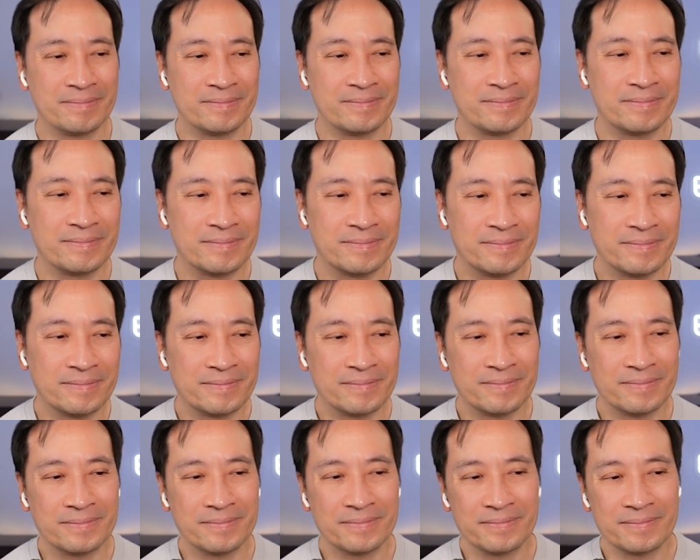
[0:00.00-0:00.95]

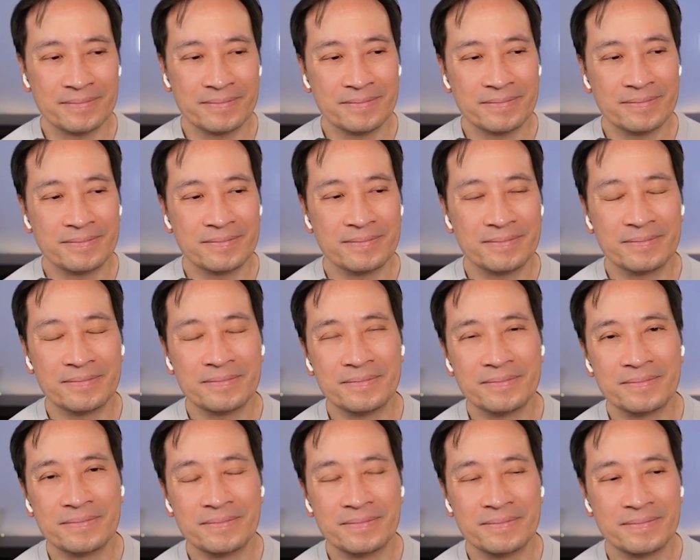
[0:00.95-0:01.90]

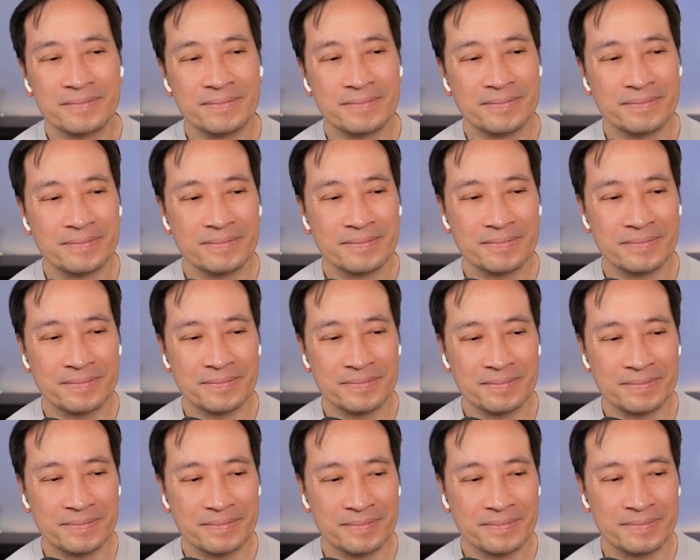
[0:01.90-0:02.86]

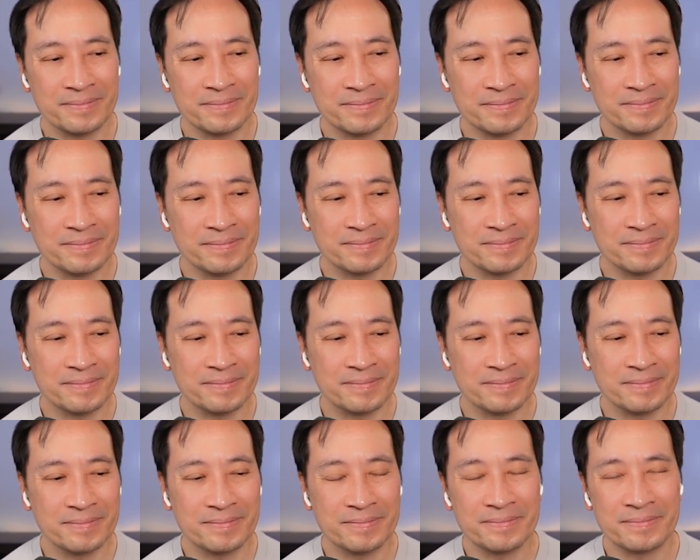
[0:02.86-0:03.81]

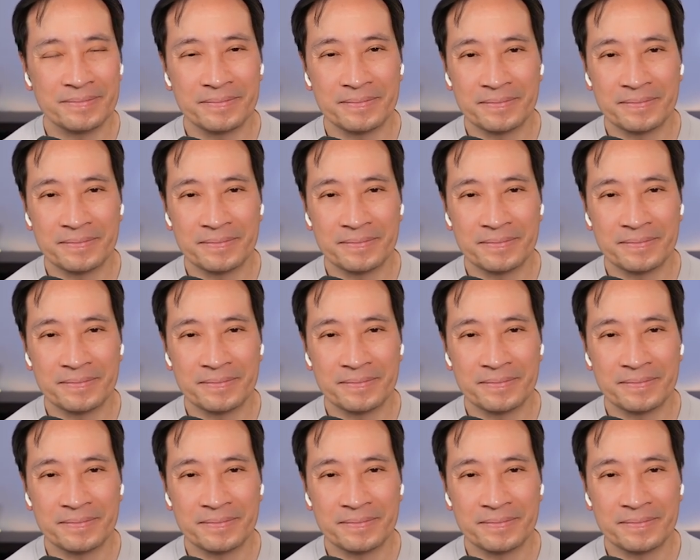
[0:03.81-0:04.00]
(silent)